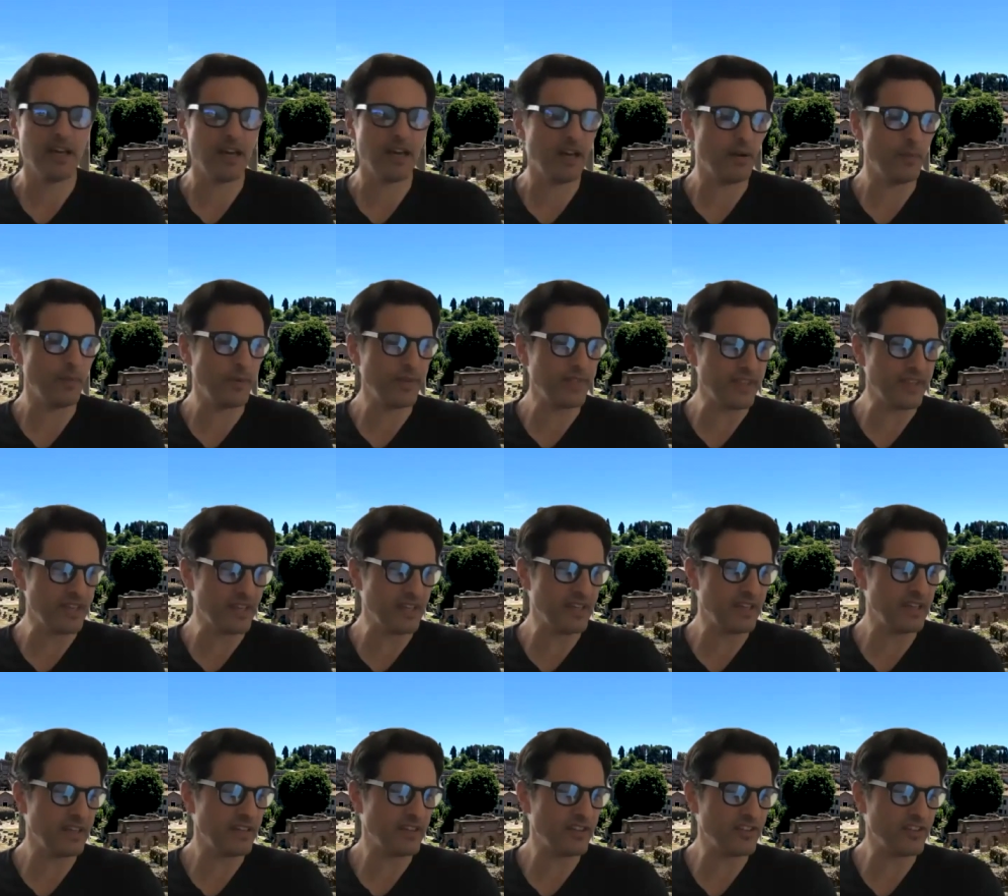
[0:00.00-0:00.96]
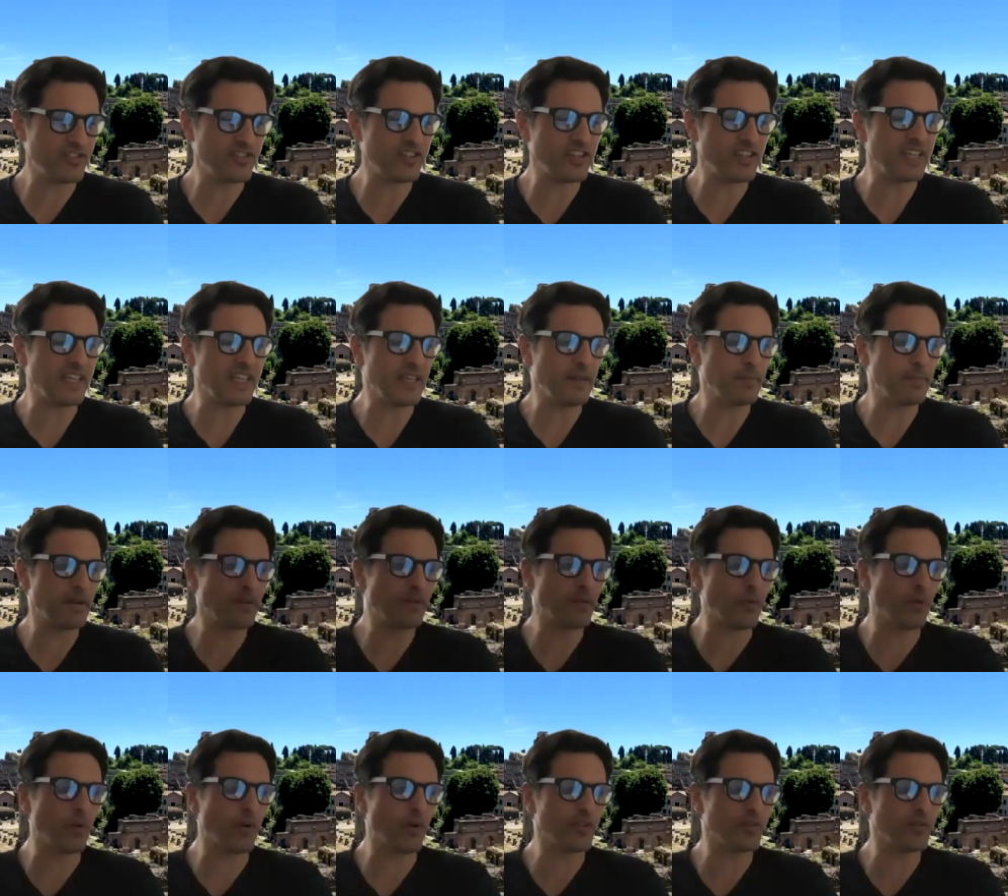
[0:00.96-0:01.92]
within the city. But of
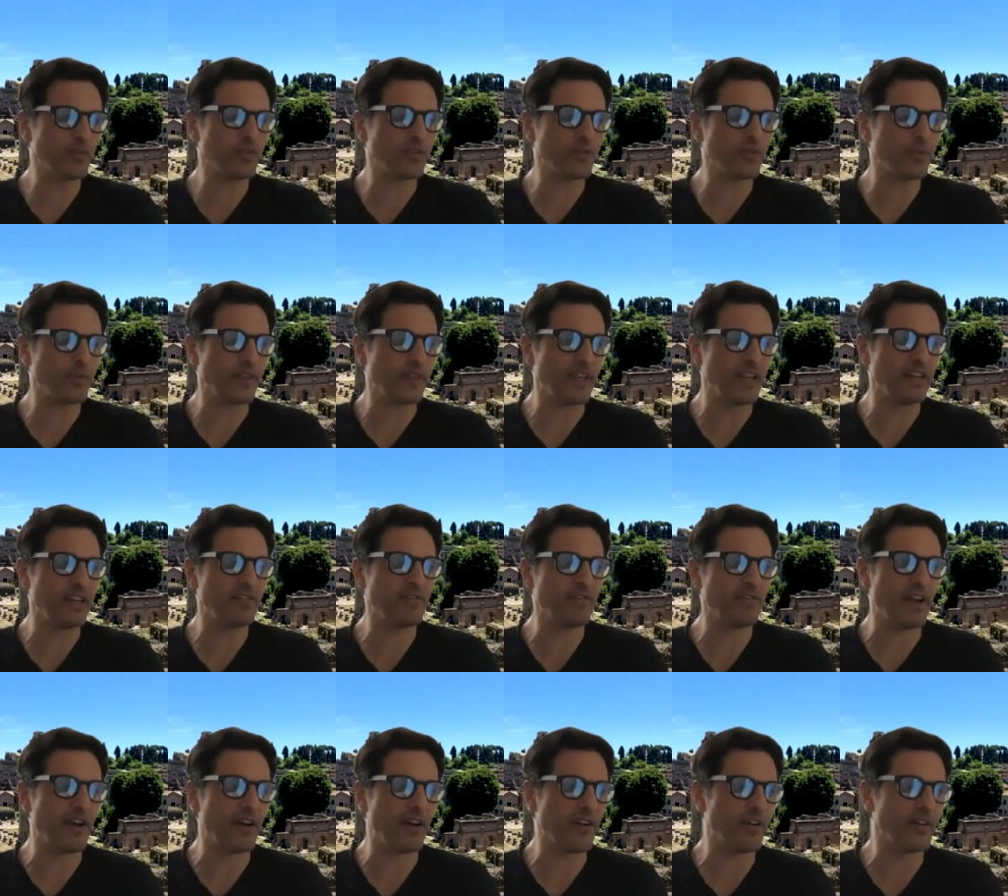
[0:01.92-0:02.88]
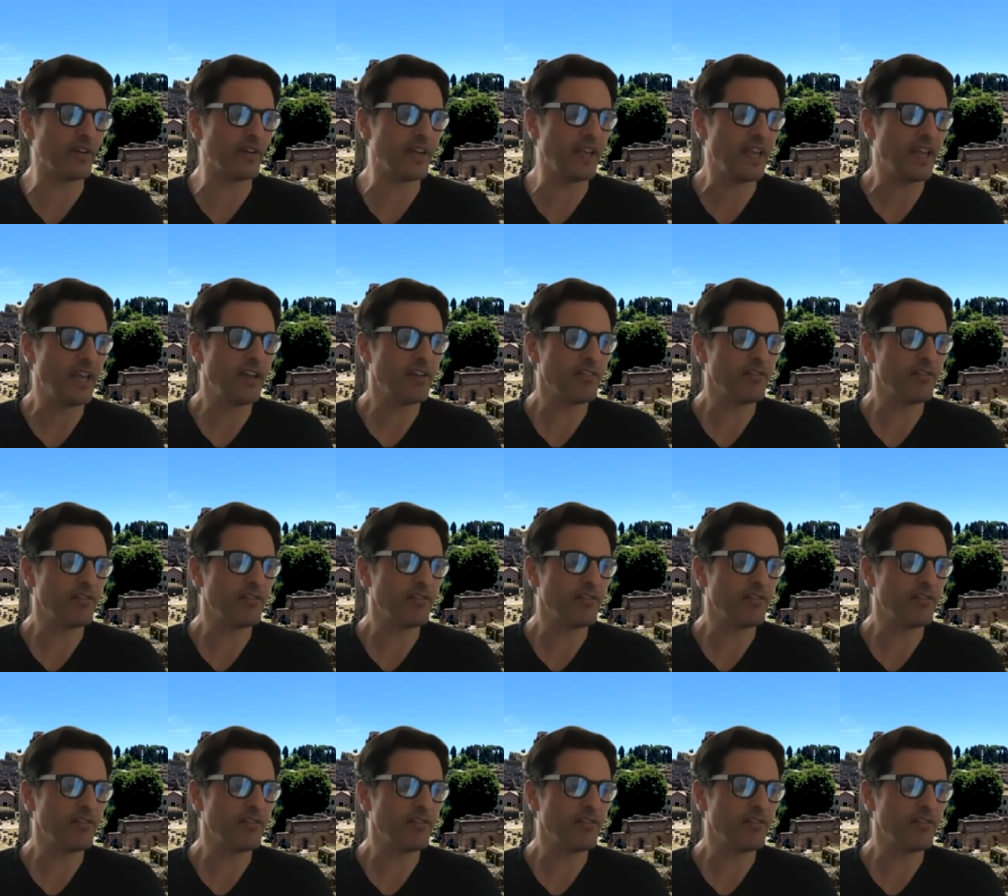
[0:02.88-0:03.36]
course, it's within a very,